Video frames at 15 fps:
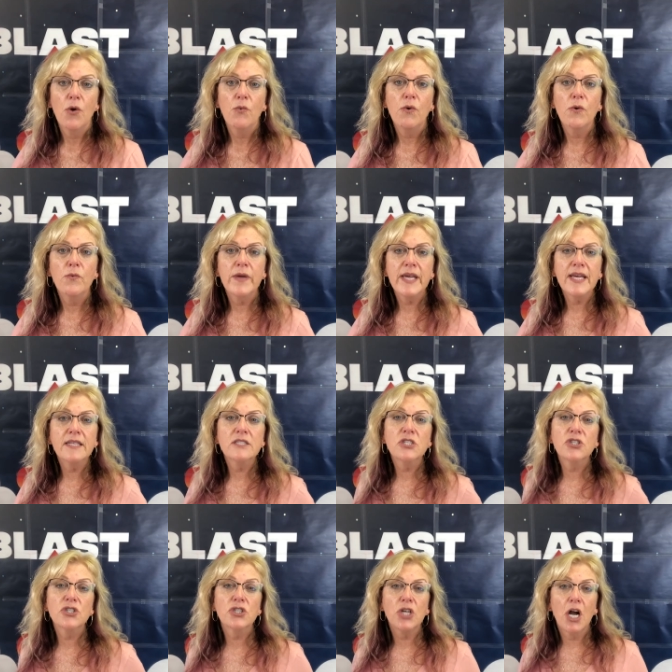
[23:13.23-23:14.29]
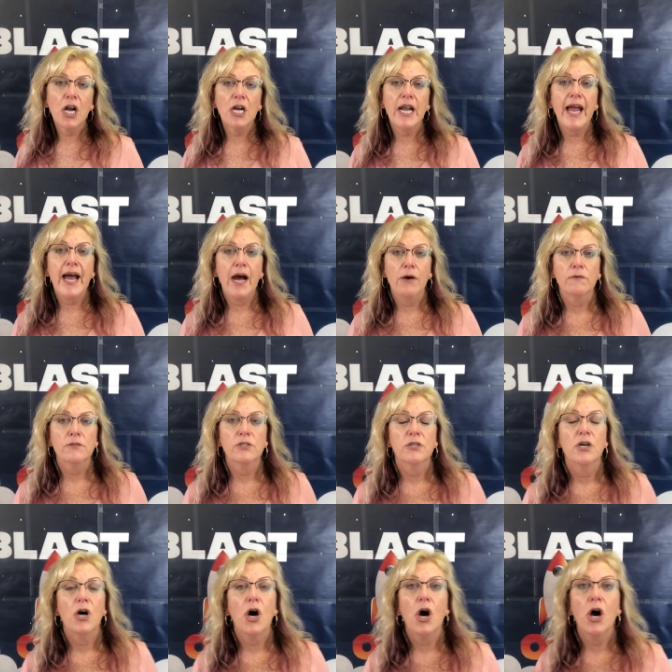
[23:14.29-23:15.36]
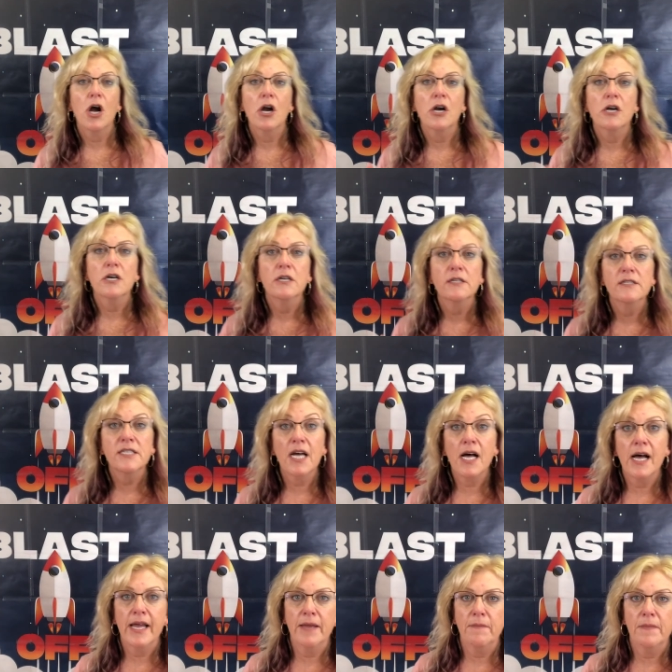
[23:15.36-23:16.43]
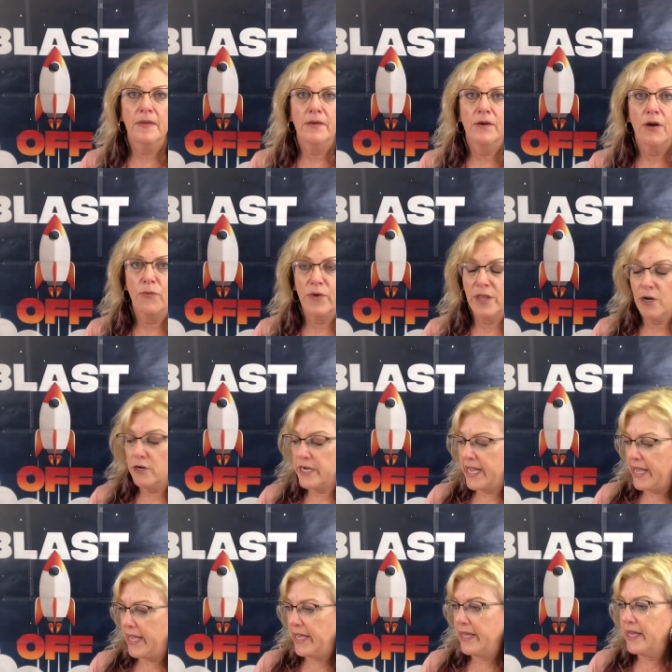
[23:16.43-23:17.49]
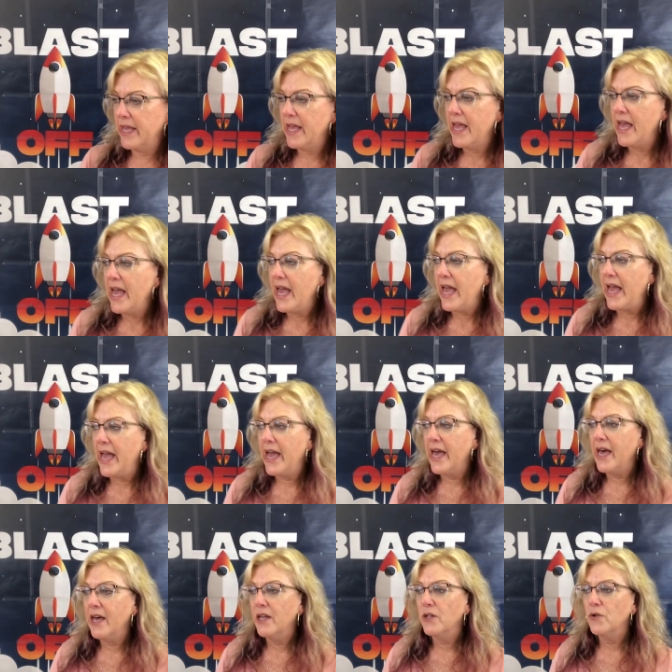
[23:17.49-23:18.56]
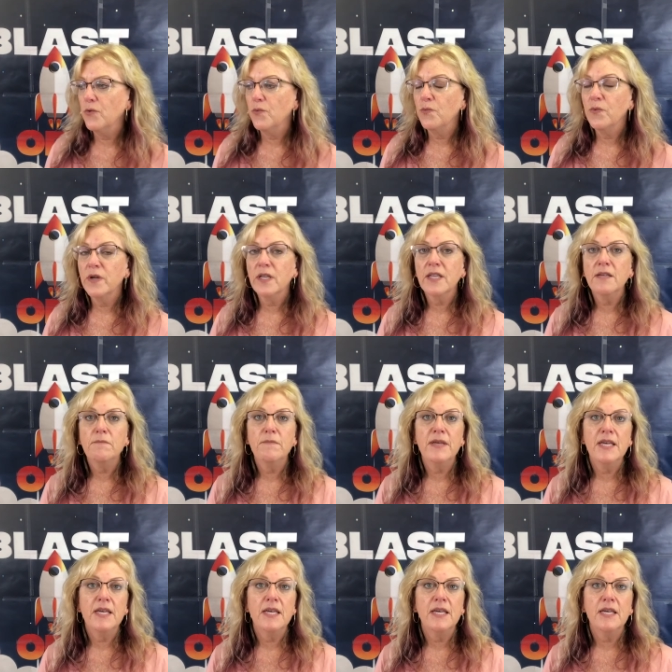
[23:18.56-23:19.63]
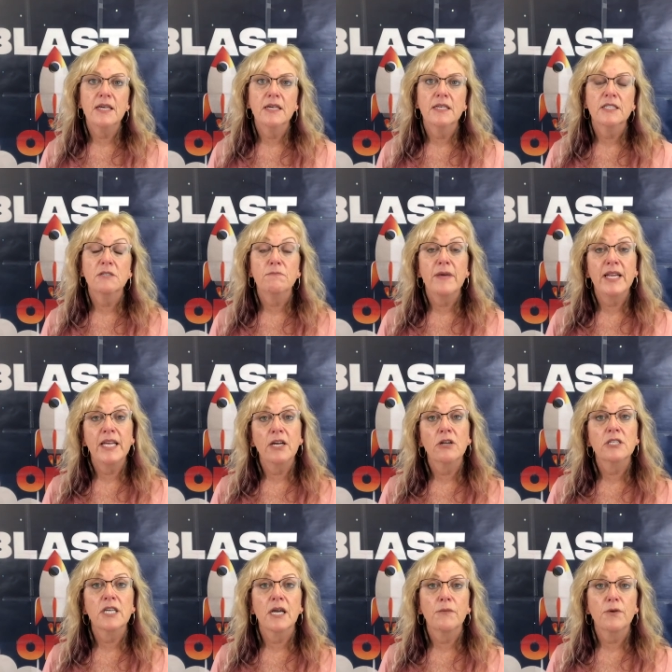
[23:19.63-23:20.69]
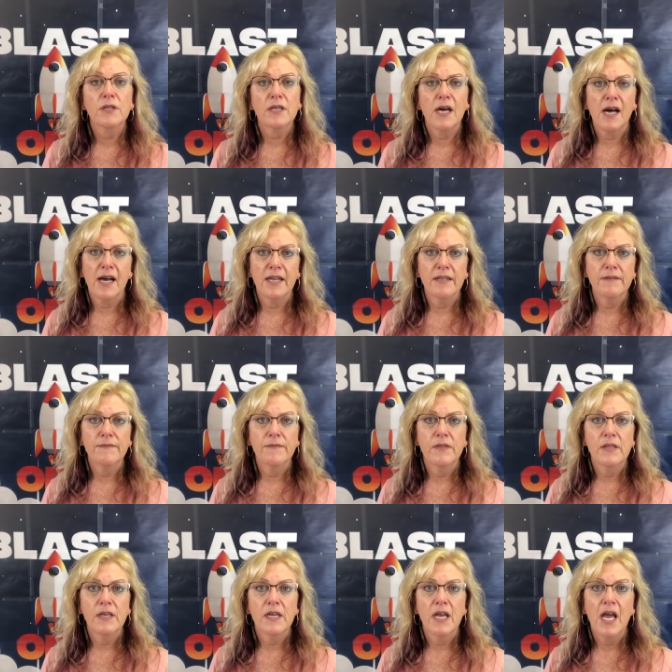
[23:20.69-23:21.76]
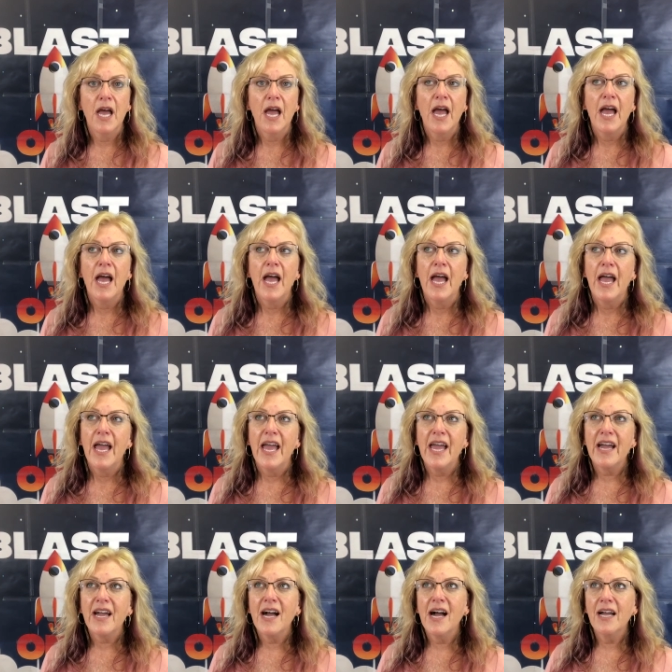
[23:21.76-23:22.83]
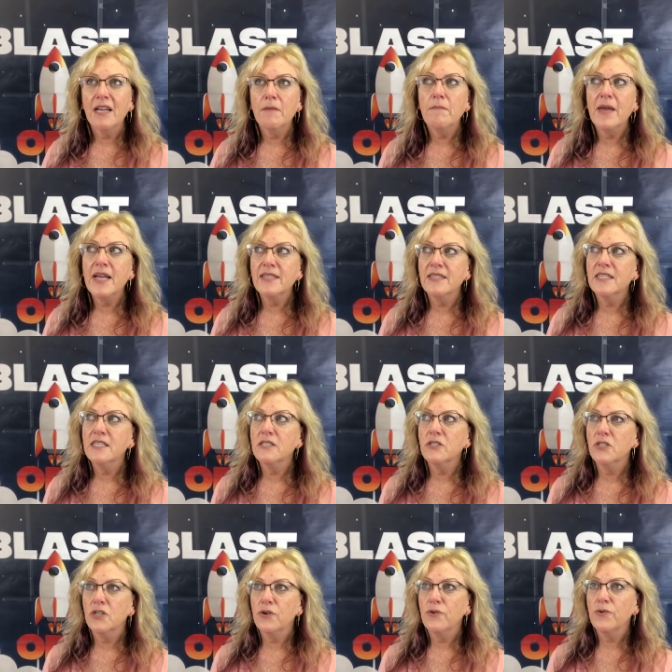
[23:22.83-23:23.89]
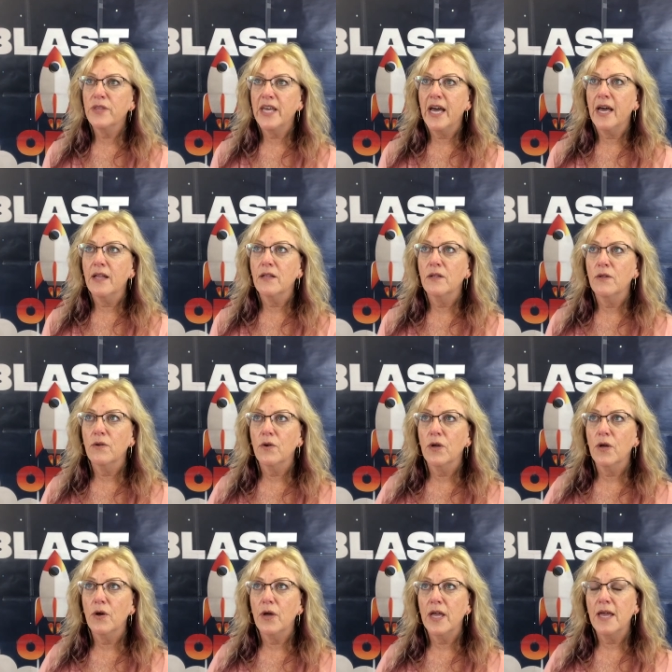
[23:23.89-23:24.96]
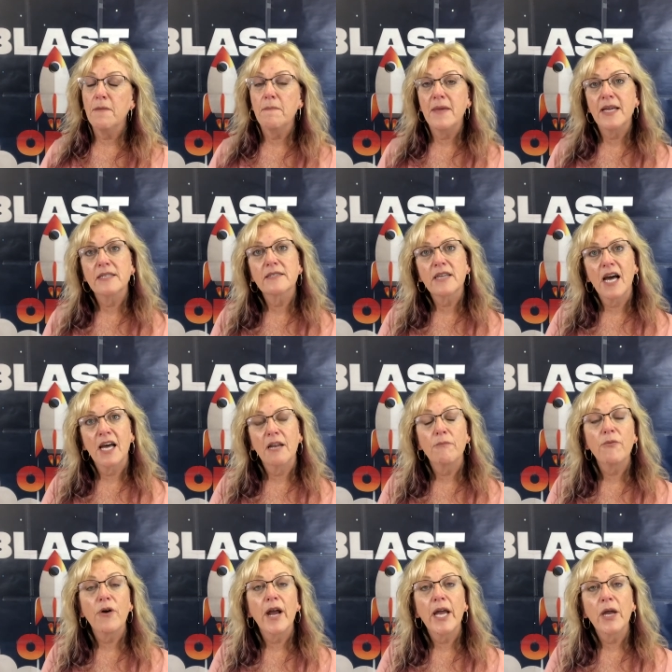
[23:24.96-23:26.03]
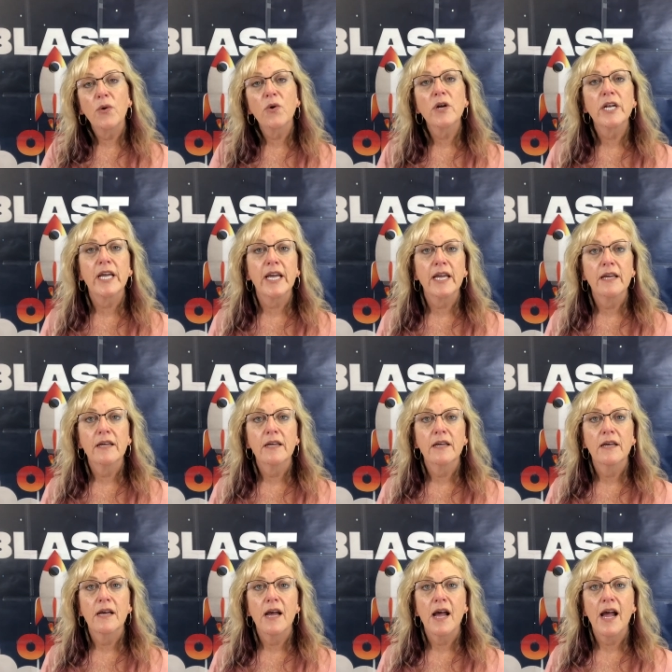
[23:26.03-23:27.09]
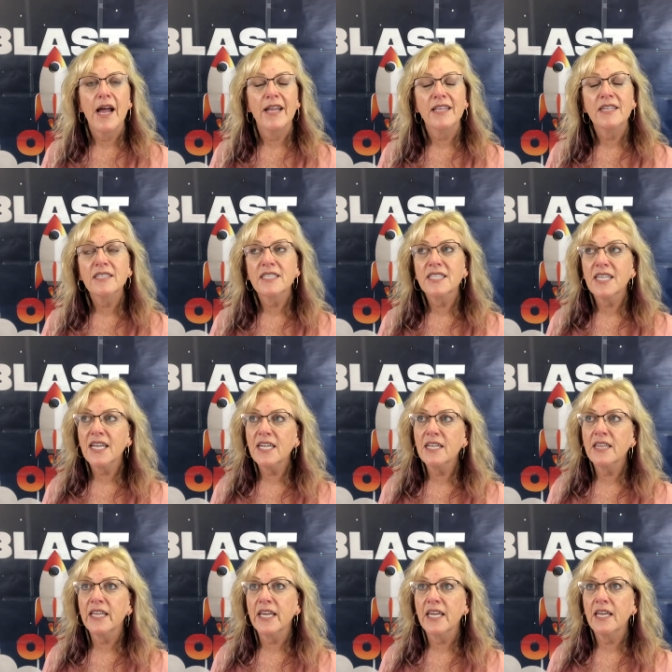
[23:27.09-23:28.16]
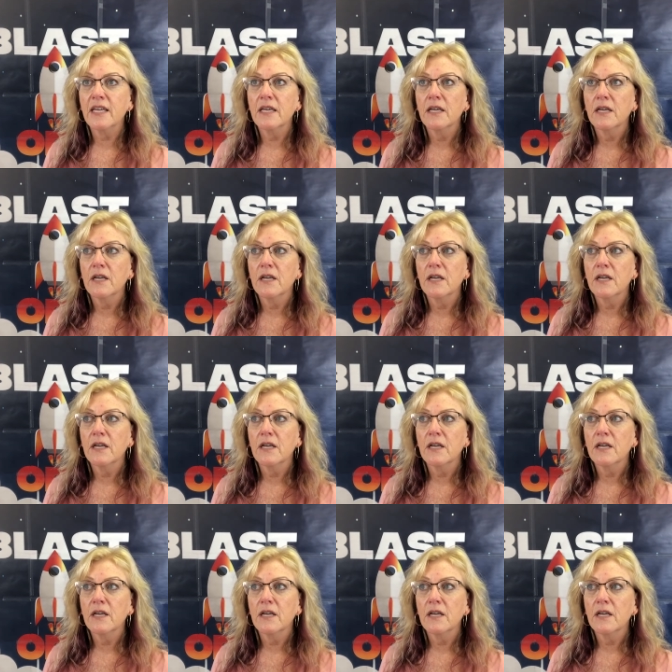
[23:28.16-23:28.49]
When we can start out our time with our day and really be spending our time with God, it kind of makes it so that it makes God a priority. And then suddenly,